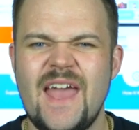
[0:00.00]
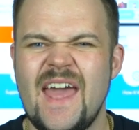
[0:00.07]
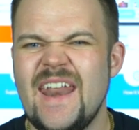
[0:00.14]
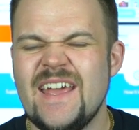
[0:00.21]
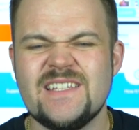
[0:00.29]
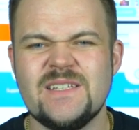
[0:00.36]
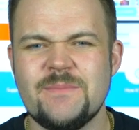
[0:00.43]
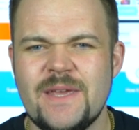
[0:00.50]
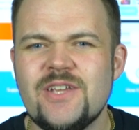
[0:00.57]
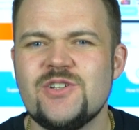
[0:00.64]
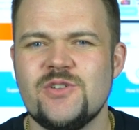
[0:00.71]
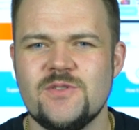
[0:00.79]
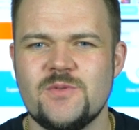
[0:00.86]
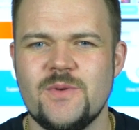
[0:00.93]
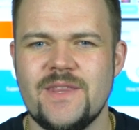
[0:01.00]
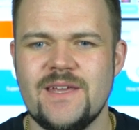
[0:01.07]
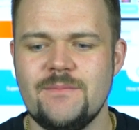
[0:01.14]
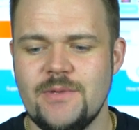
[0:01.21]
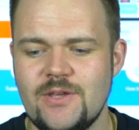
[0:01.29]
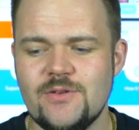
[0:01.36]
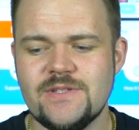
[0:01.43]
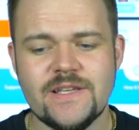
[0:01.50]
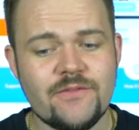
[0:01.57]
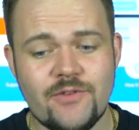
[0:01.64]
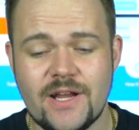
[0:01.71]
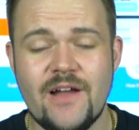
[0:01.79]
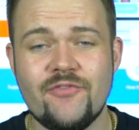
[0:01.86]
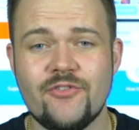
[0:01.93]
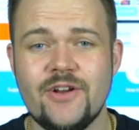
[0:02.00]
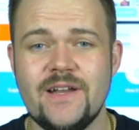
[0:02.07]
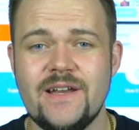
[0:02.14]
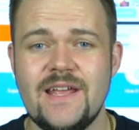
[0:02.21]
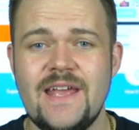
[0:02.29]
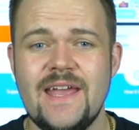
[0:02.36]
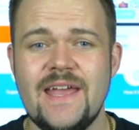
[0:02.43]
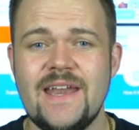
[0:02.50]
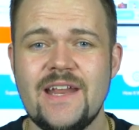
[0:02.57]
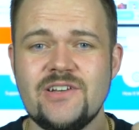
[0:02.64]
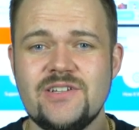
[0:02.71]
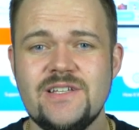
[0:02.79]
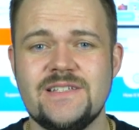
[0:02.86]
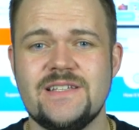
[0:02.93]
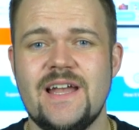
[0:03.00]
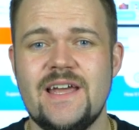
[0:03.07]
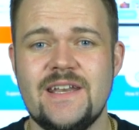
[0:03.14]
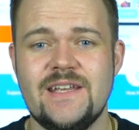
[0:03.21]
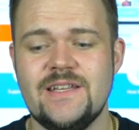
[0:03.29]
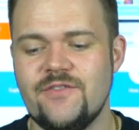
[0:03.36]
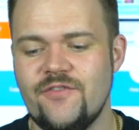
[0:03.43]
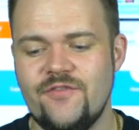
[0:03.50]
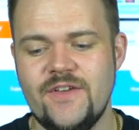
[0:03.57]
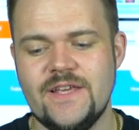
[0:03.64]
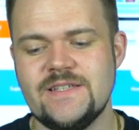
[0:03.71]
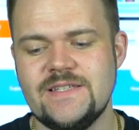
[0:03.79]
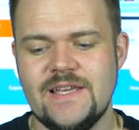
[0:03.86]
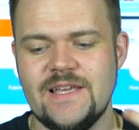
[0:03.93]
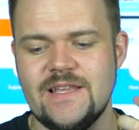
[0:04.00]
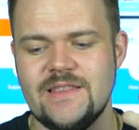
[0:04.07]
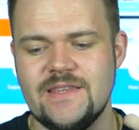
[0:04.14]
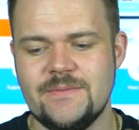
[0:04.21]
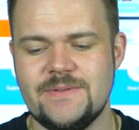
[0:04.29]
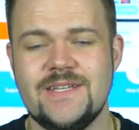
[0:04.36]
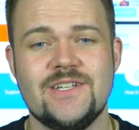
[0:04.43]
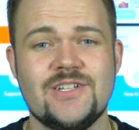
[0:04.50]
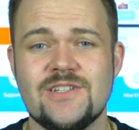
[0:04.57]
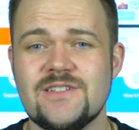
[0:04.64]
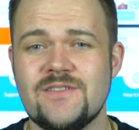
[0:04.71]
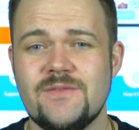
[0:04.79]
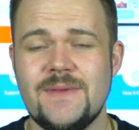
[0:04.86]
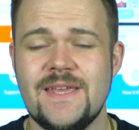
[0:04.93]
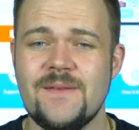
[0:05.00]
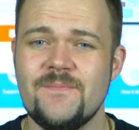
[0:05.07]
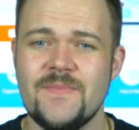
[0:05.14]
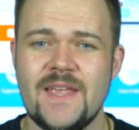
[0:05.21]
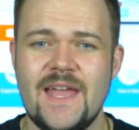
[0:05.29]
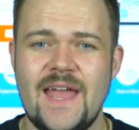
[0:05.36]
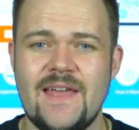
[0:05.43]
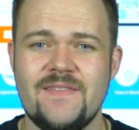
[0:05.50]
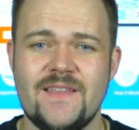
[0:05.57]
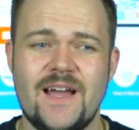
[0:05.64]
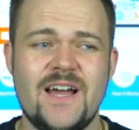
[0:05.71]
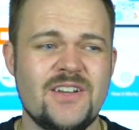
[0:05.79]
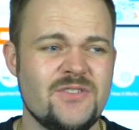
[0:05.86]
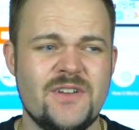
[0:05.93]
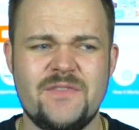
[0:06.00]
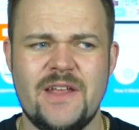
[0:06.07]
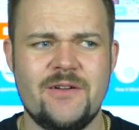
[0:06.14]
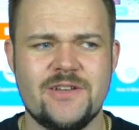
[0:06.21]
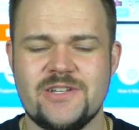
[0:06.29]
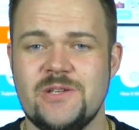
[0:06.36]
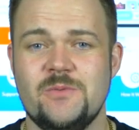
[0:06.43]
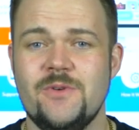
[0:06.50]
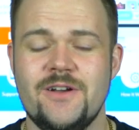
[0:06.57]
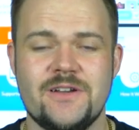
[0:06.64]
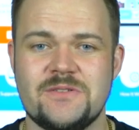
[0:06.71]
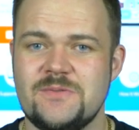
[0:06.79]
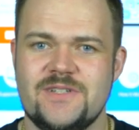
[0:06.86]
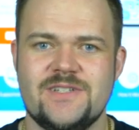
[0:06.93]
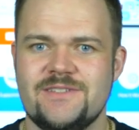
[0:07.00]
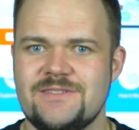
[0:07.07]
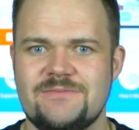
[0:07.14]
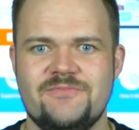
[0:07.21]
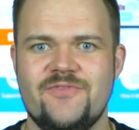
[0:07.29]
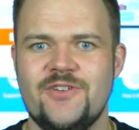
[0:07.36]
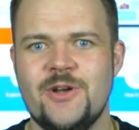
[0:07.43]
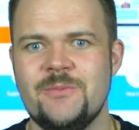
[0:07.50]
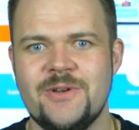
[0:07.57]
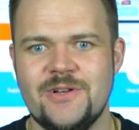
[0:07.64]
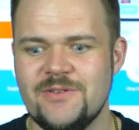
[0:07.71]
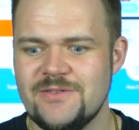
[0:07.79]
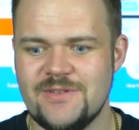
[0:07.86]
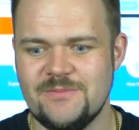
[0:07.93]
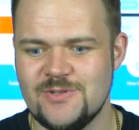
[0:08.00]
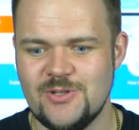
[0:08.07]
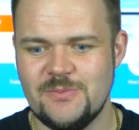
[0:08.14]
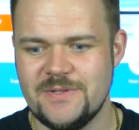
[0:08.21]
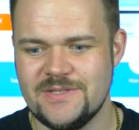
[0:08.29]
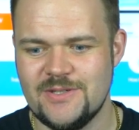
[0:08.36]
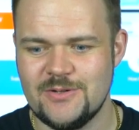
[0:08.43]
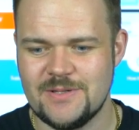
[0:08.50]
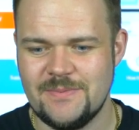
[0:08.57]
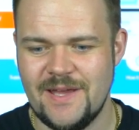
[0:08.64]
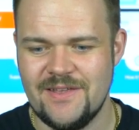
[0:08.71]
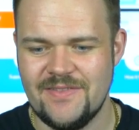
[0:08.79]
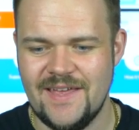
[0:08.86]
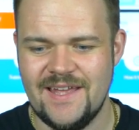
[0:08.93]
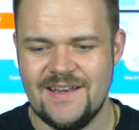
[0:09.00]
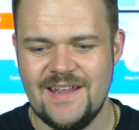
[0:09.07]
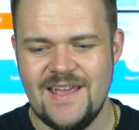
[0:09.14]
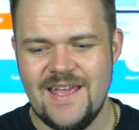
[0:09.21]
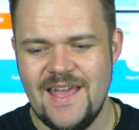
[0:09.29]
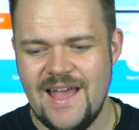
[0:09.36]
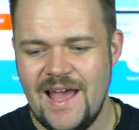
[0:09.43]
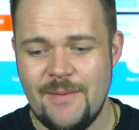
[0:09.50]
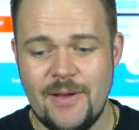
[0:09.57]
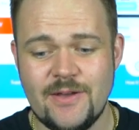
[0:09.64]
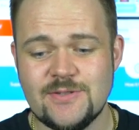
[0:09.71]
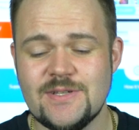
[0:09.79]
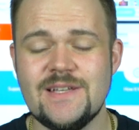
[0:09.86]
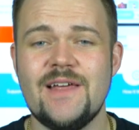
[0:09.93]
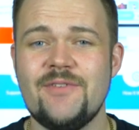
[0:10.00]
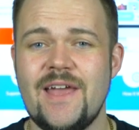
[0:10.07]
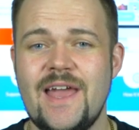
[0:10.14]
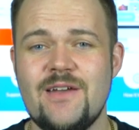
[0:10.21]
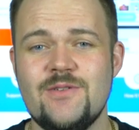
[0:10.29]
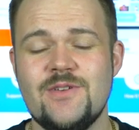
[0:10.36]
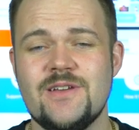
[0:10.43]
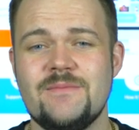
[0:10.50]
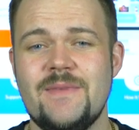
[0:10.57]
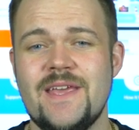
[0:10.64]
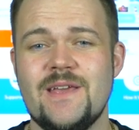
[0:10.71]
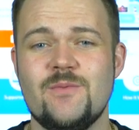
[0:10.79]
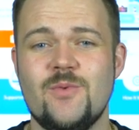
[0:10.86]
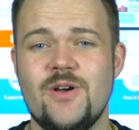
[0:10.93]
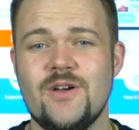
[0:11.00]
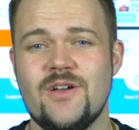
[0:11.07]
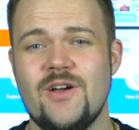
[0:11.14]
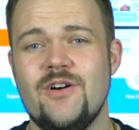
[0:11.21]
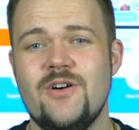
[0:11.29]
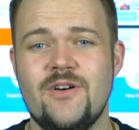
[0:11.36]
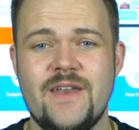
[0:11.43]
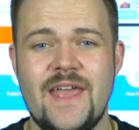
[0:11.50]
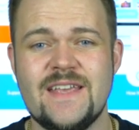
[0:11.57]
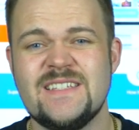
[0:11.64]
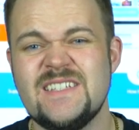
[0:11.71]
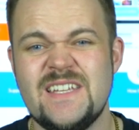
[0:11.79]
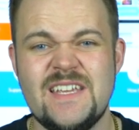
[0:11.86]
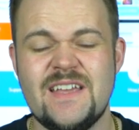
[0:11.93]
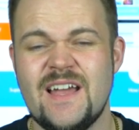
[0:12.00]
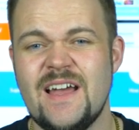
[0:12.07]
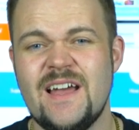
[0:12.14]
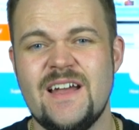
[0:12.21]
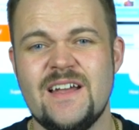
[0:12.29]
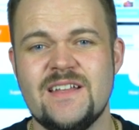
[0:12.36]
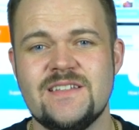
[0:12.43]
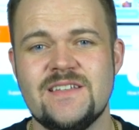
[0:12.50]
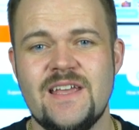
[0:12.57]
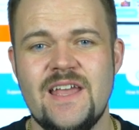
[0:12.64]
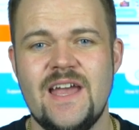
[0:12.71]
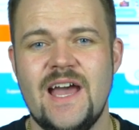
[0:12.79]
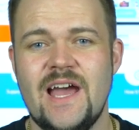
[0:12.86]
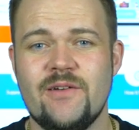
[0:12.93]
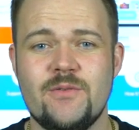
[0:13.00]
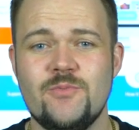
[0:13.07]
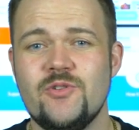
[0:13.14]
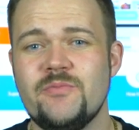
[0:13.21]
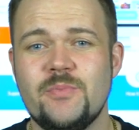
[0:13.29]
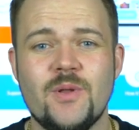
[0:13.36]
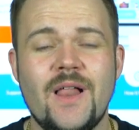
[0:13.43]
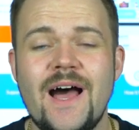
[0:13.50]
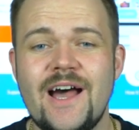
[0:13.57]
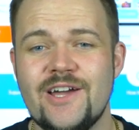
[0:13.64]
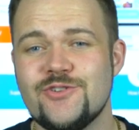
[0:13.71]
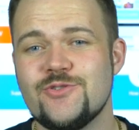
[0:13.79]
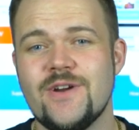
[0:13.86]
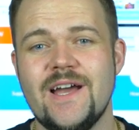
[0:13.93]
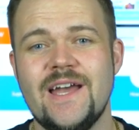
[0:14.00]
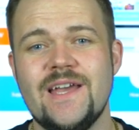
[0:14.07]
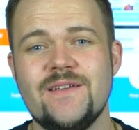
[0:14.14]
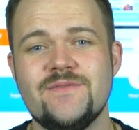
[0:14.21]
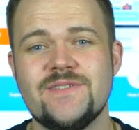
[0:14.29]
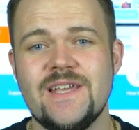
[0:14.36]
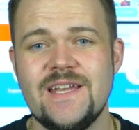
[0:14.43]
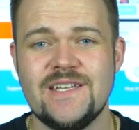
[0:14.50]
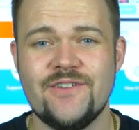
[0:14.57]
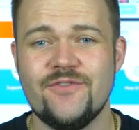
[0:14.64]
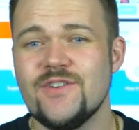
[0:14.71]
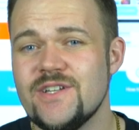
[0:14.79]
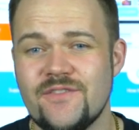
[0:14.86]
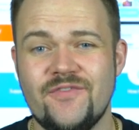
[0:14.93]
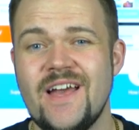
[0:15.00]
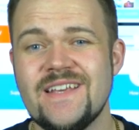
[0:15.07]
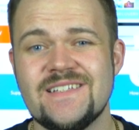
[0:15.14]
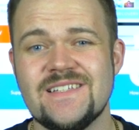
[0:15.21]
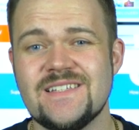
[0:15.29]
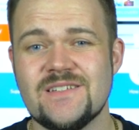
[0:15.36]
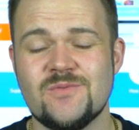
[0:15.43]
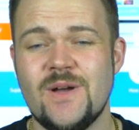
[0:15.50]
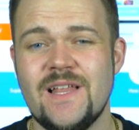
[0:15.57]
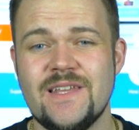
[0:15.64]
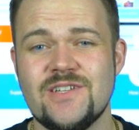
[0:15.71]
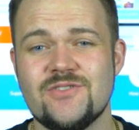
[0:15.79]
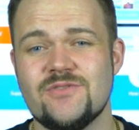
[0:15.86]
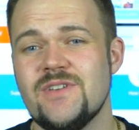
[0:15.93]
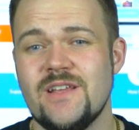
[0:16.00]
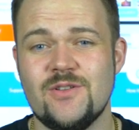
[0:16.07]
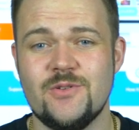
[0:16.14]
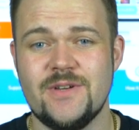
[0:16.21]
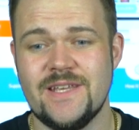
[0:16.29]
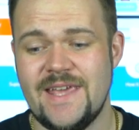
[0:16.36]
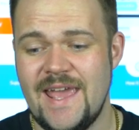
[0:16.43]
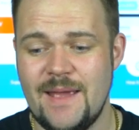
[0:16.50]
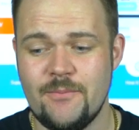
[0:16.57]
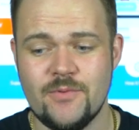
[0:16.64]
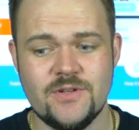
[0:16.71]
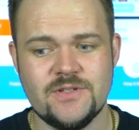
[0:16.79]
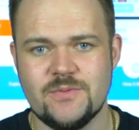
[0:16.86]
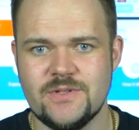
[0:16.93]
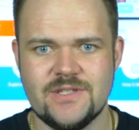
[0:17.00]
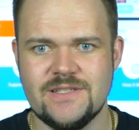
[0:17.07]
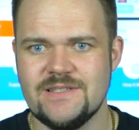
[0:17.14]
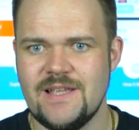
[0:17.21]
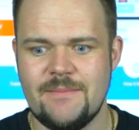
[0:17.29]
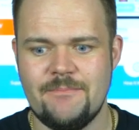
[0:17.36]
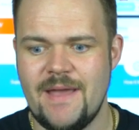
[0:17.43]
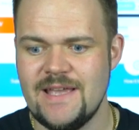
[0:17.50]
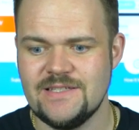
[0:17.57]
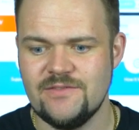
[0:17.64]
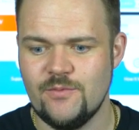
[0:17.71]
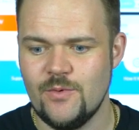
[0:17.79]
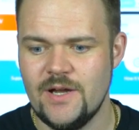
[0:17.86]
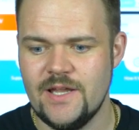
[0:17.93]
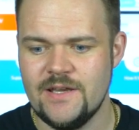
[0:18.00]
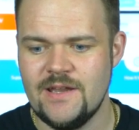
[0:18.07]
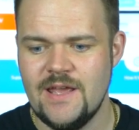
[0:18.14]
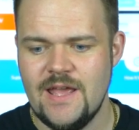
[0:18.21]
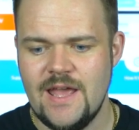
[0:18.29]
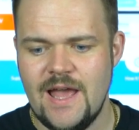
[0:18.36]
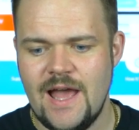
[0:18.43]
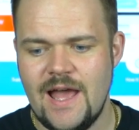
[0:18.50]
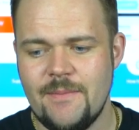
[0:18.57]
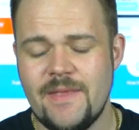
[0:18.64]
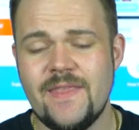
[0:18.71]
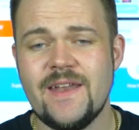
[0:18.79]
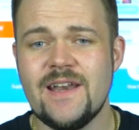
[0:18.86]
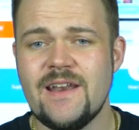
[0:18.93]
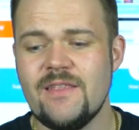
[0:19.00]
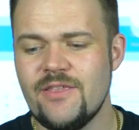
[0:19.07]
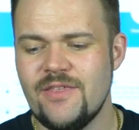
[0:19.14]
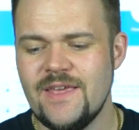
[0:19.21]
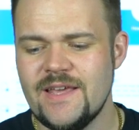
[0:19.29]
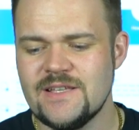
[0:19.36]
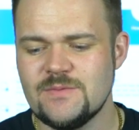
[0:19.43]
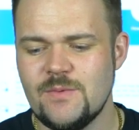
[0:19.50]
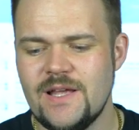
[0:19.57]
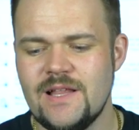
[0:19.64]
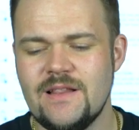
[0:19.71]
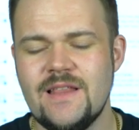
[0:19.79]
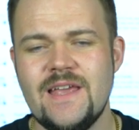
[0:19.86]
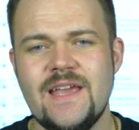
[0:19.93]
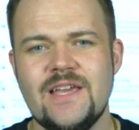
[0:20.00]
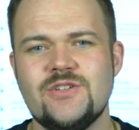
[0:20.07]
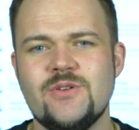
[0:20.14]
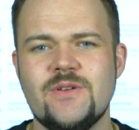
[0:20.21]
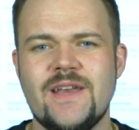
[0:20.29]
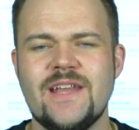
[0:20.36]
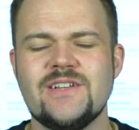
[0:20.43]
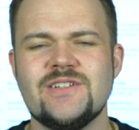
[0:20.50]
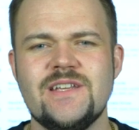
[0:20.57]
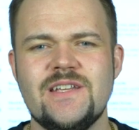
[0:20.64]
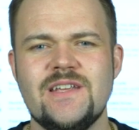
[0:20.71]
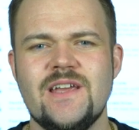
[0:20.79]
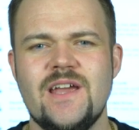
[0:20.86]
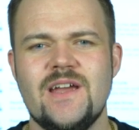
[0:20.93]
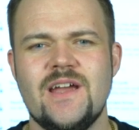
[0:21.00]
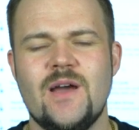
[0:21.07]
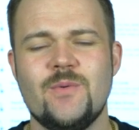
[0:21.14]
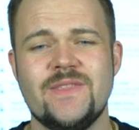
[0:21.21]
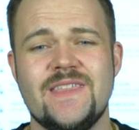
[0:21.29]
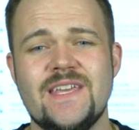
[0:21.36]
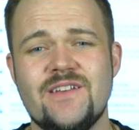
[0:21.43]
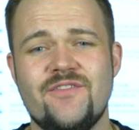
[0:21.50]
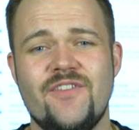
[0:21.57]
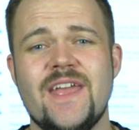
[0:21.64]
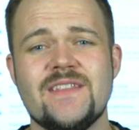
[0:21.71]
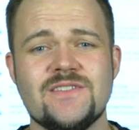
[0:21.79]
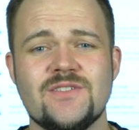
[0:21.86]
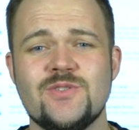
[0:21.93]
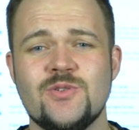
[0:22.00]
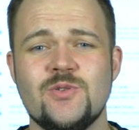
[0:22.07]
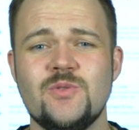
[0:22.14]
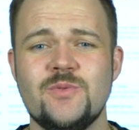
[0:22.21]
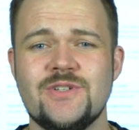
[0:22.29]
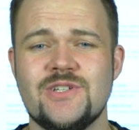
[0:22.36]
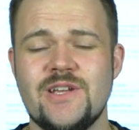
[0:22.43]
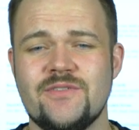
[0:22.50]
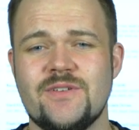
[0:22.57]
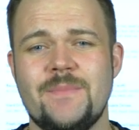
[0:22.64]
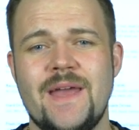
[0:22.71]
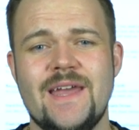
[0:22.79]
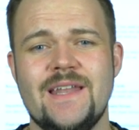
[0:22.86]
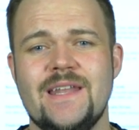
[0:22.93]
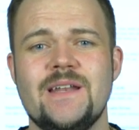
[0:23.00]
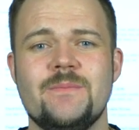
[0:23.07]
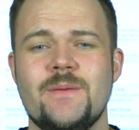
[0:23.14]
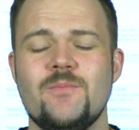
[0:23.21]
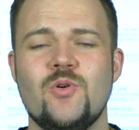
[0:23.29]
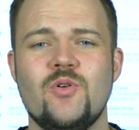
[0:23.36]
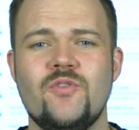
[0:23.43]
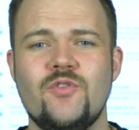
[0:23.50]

and I had some issues with it. But using Recoverit, it actually started fixing the partitions for me, and the hard drive now actually works, which is phenomenal. So I'm super stoked about that. I also love it how you can make it work on SD cards, removable hard drives, different devices as well, including cameras, which is a massive one. And then another thing as well is you can actually, with the advanced tool, which you have to pay a little bit more